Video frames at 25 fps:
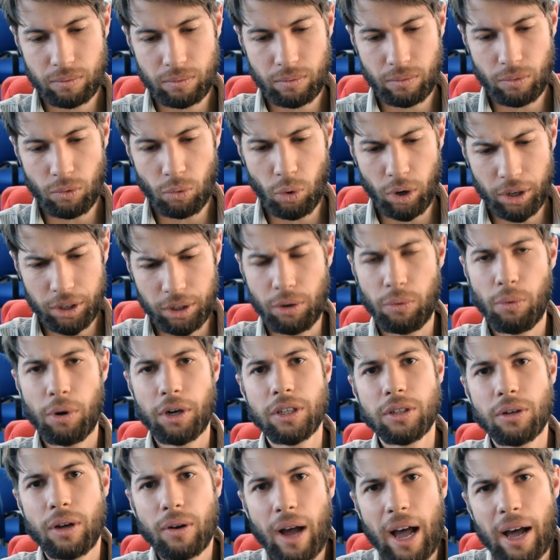
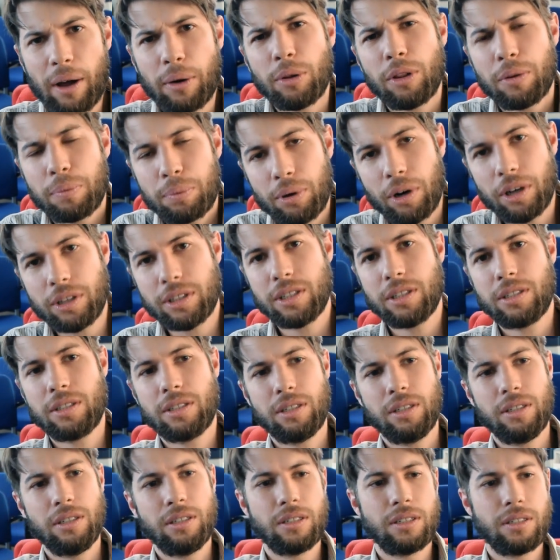are the
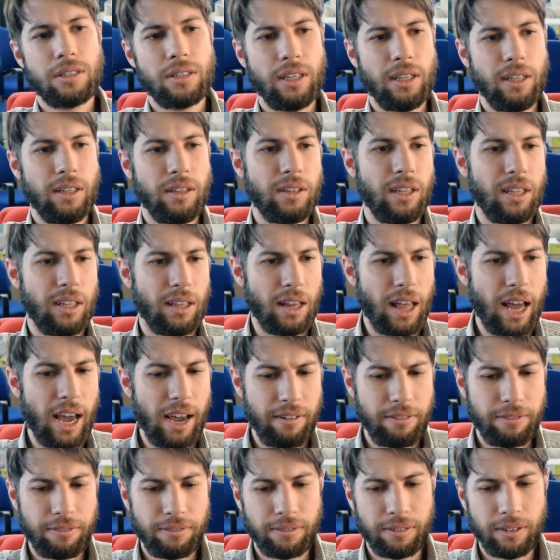processes that
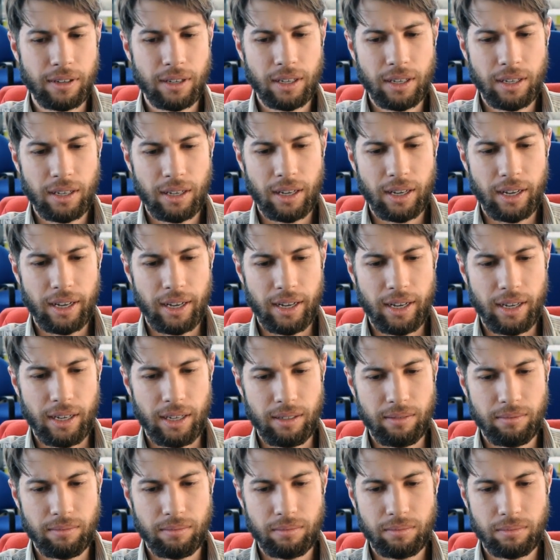life
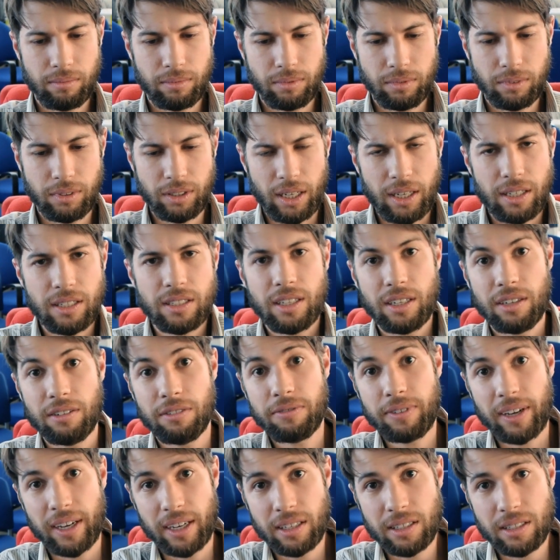does that
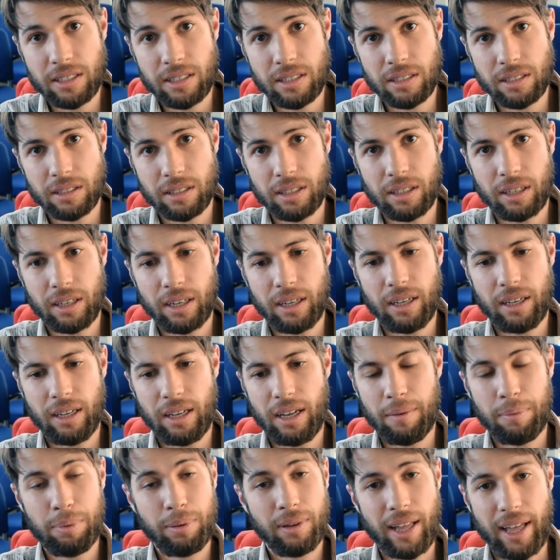affects
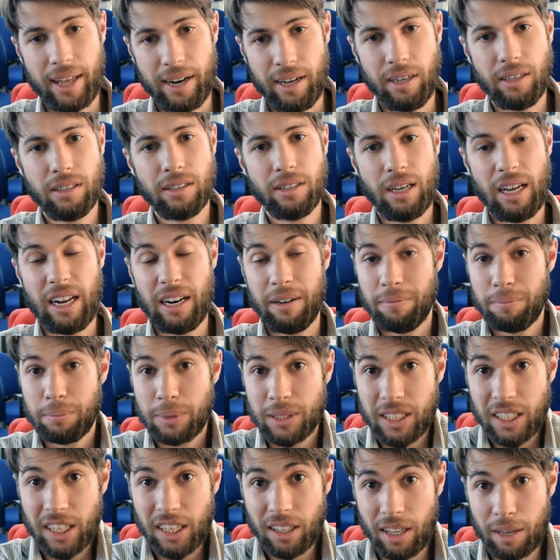a planet, and
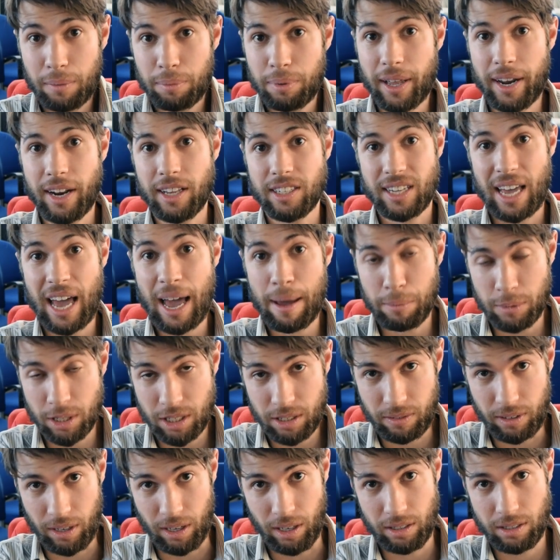particularly a planet's
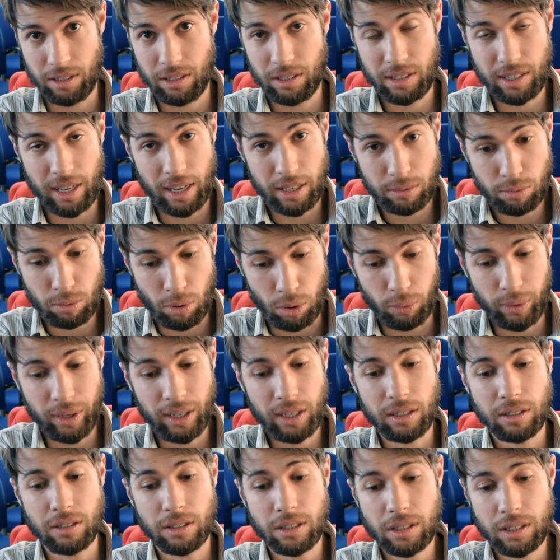atmosphere, since that's what we
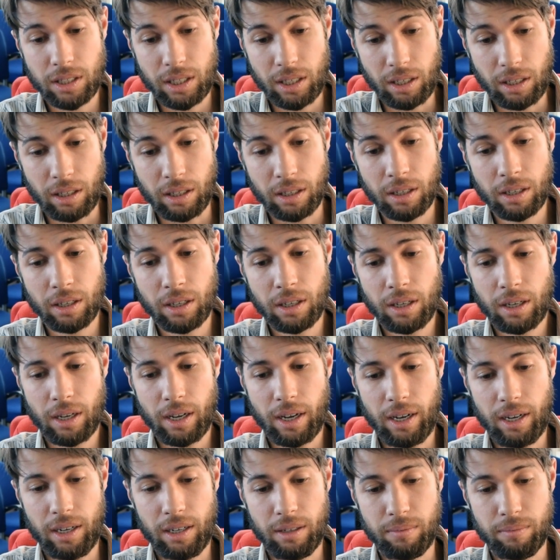can see
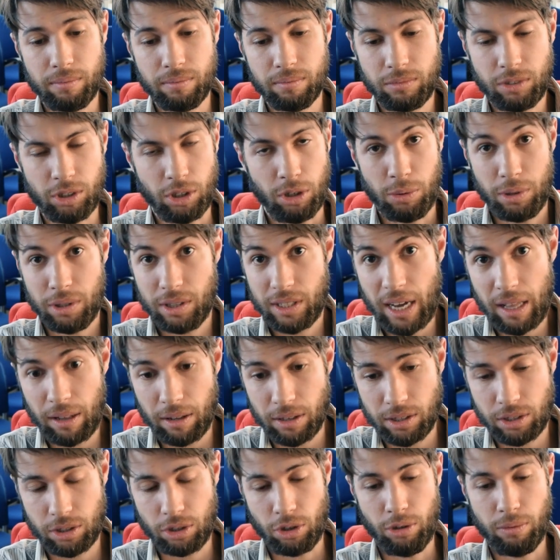with
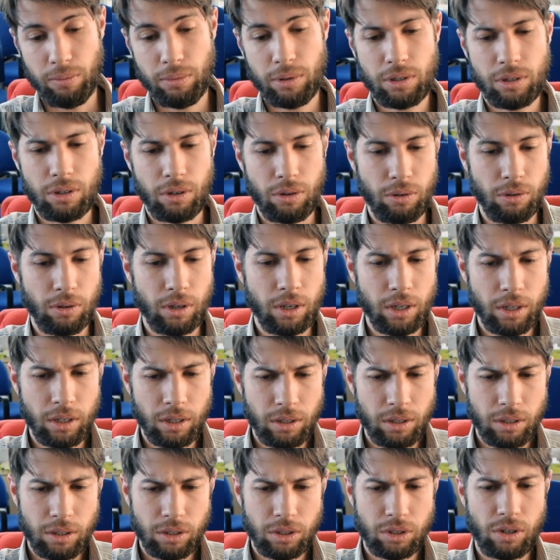telescopes. So
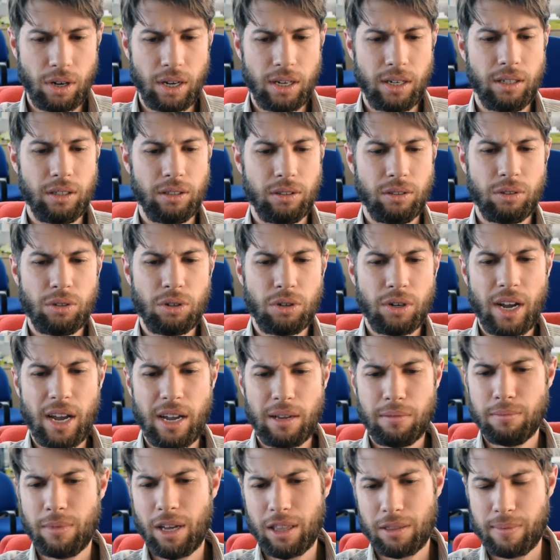trying to
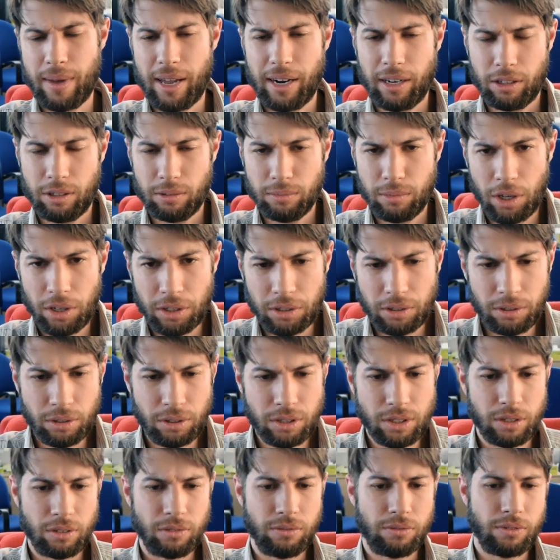create mathematical
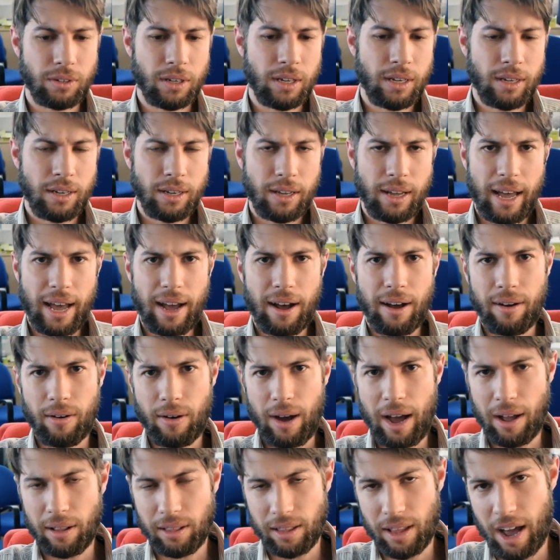models of
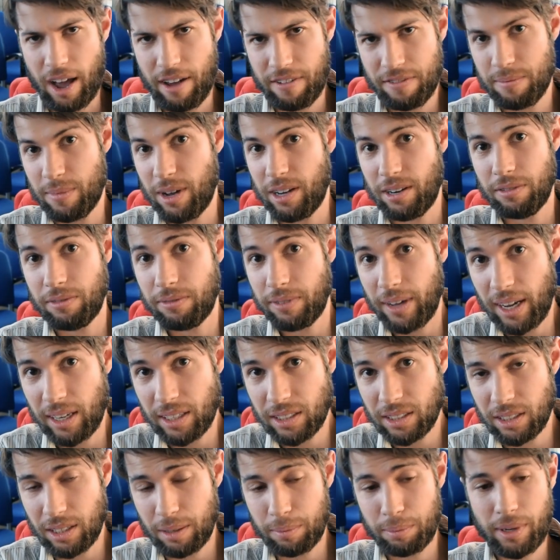how life might
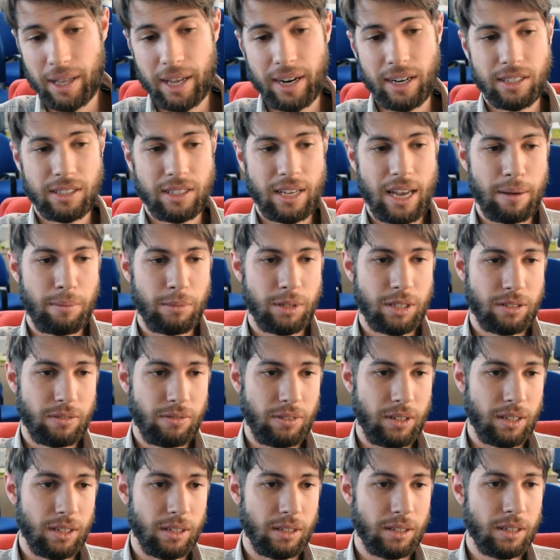affect a planet's
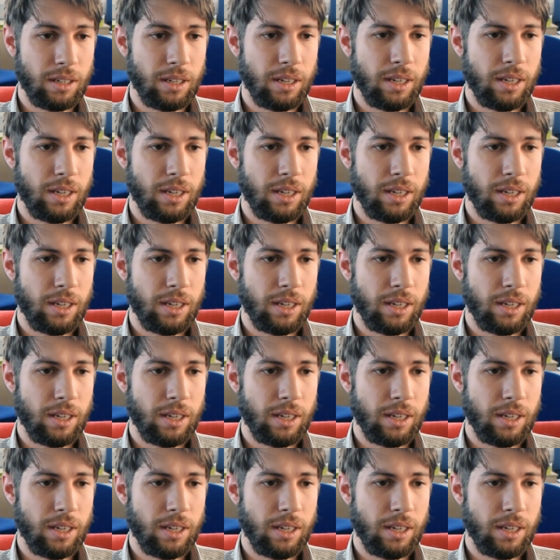atmosphere.